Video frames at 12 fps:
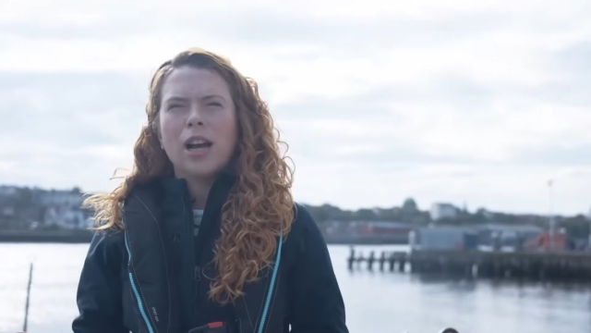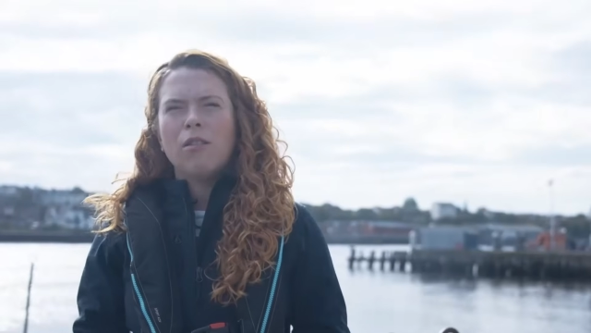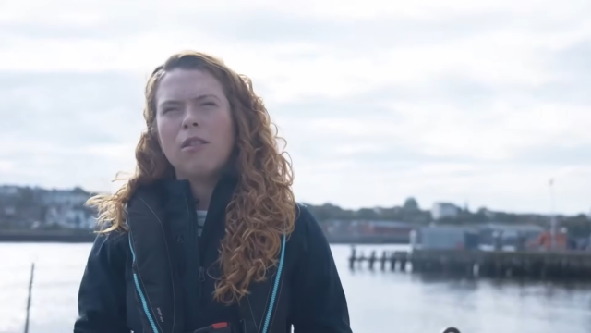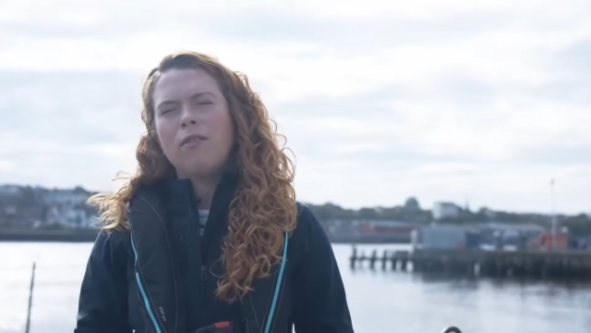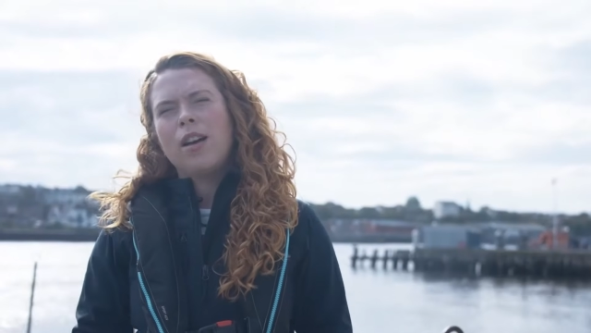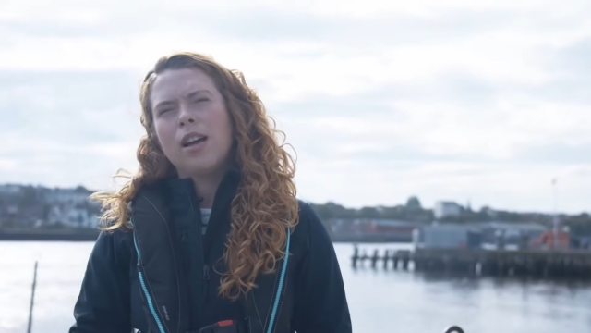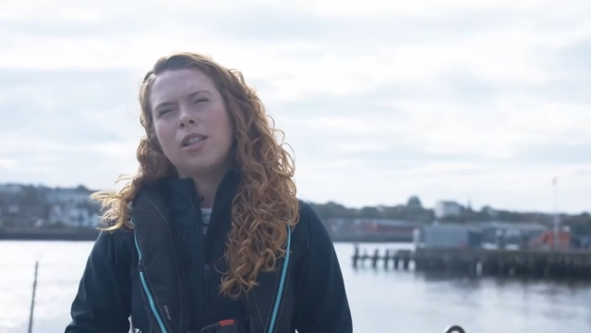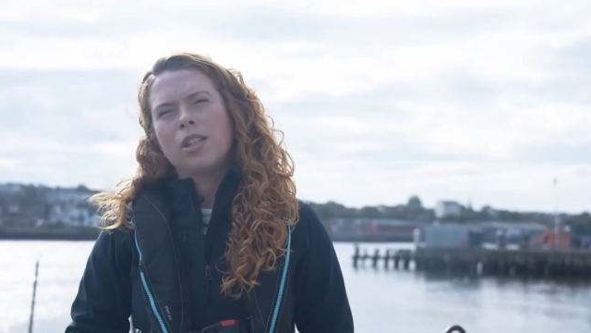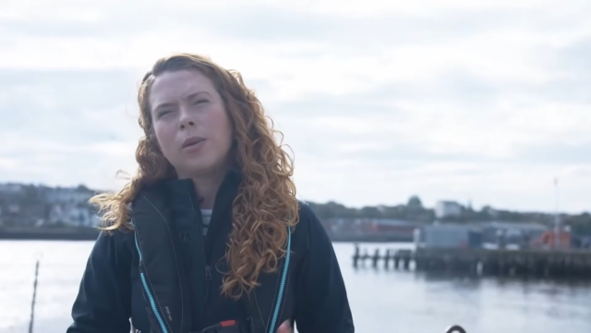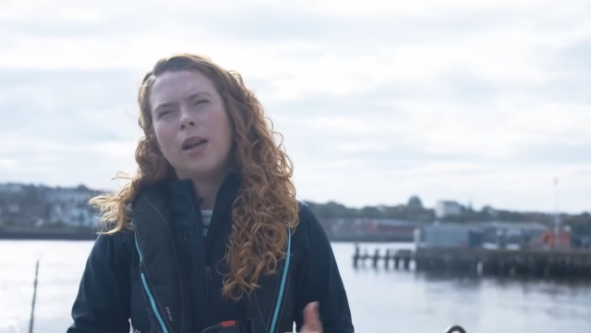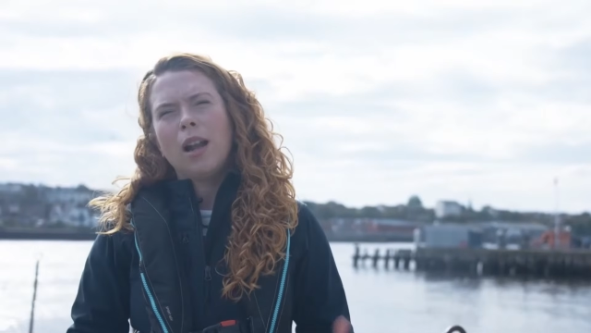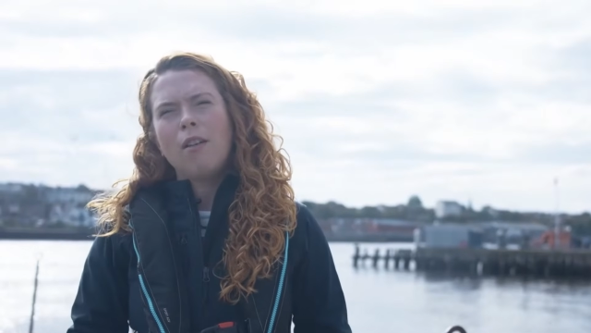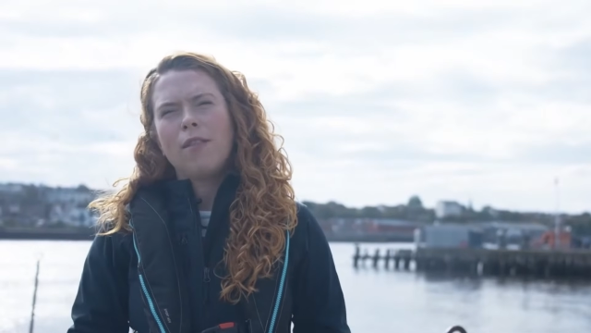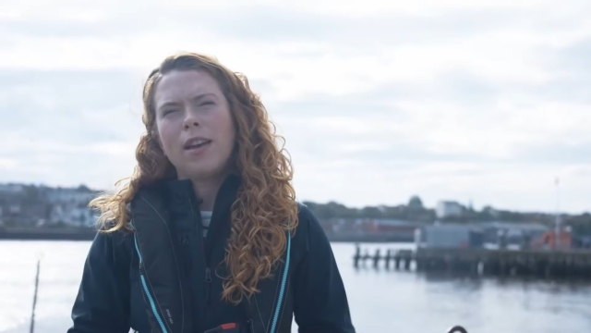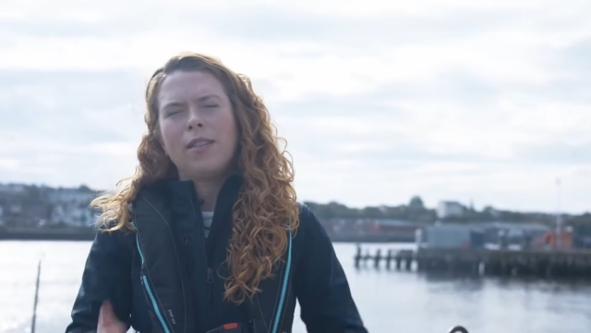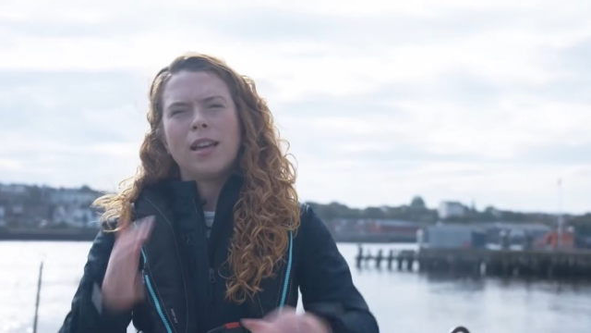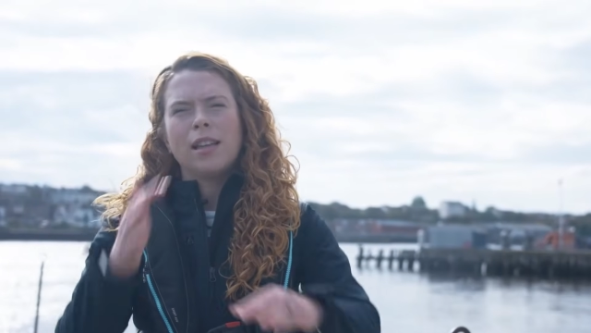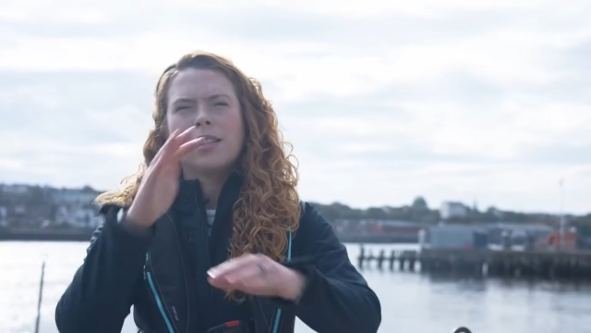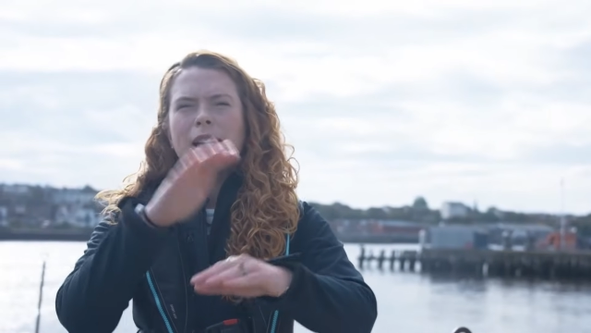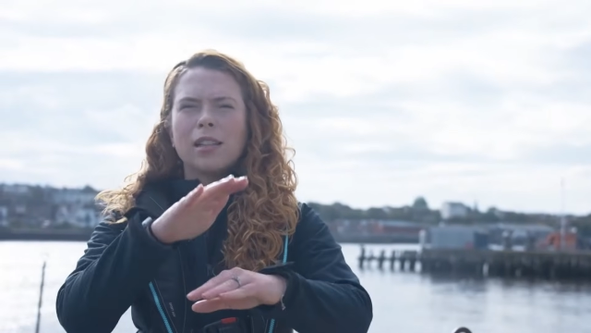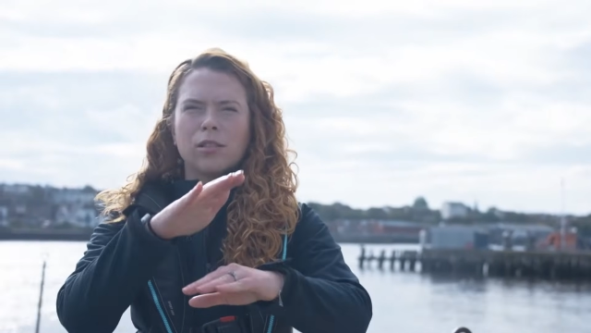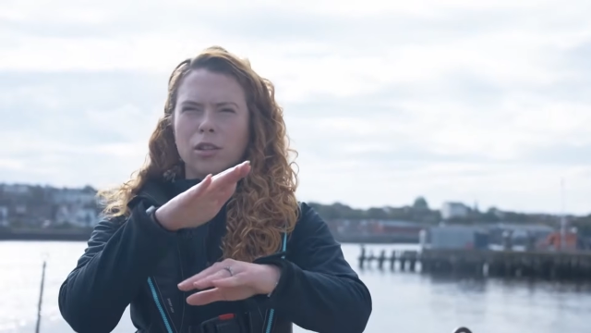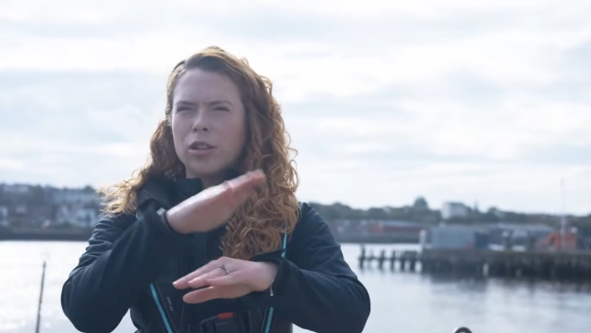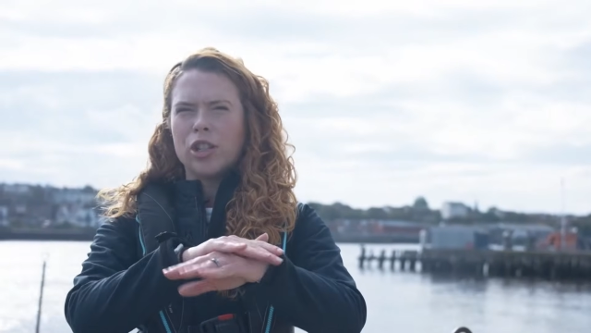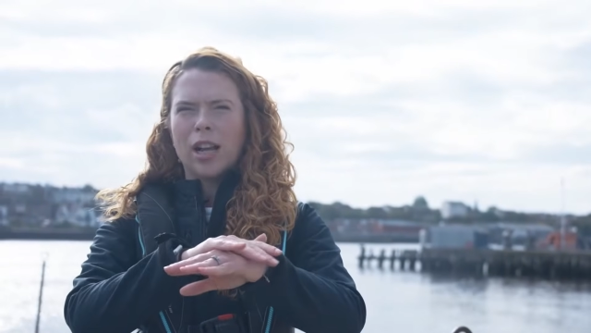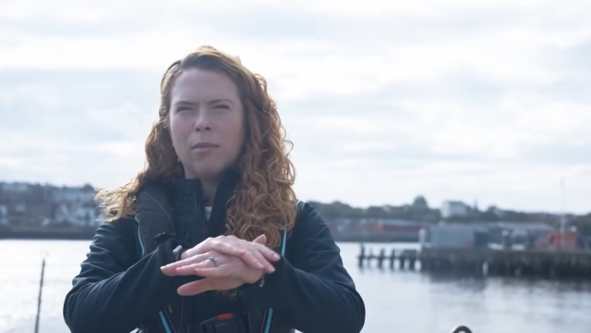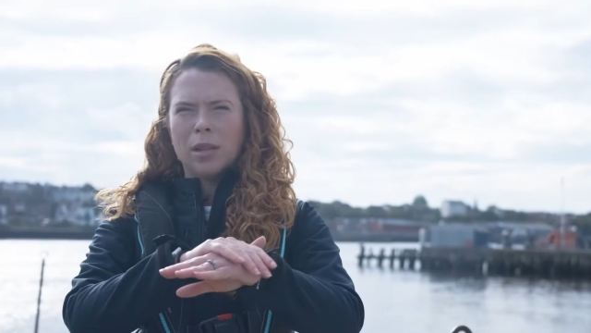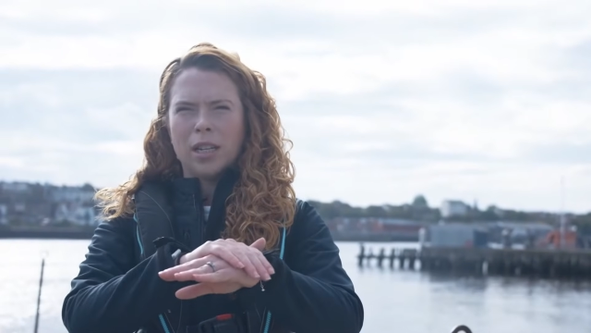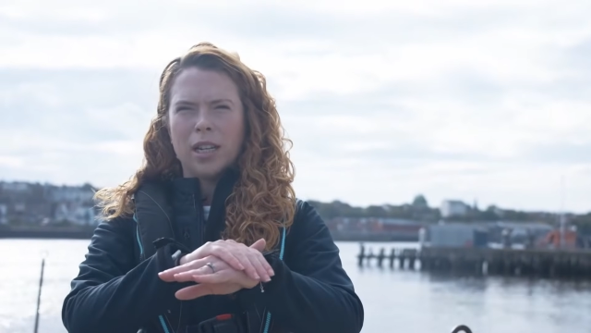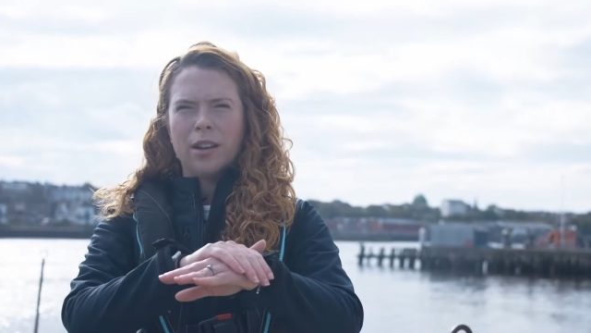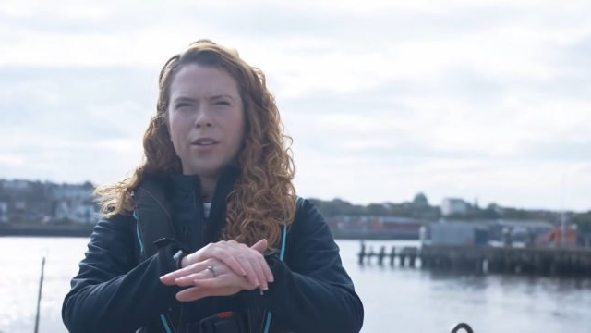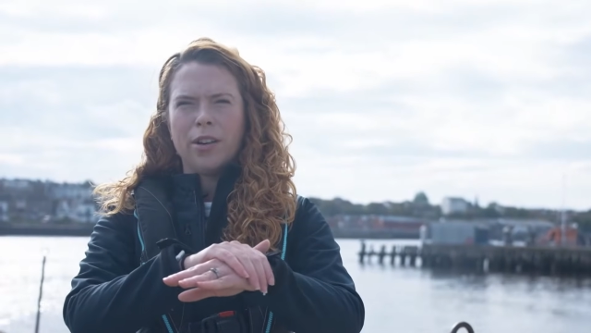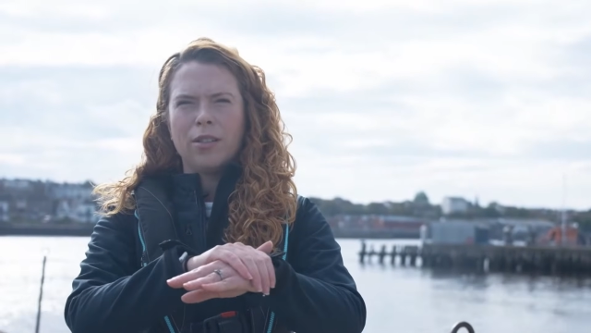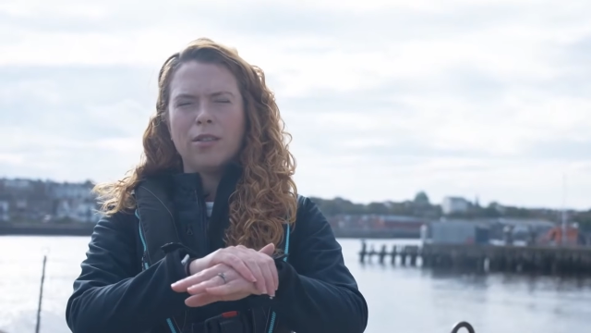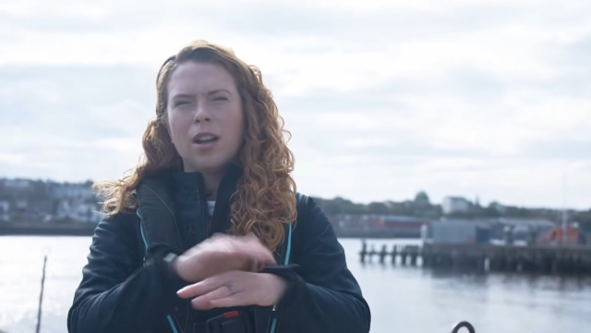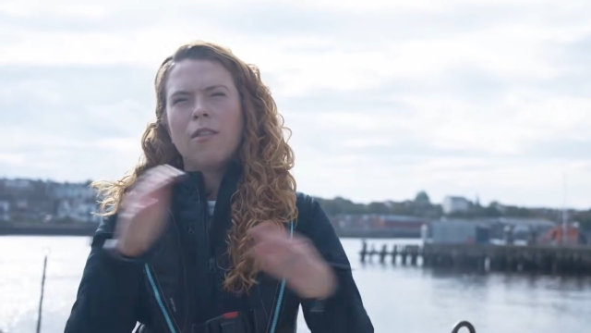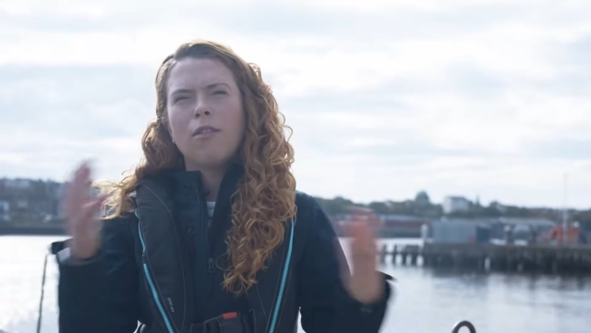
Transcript: shell refers to a larvae that has settled on a shell material.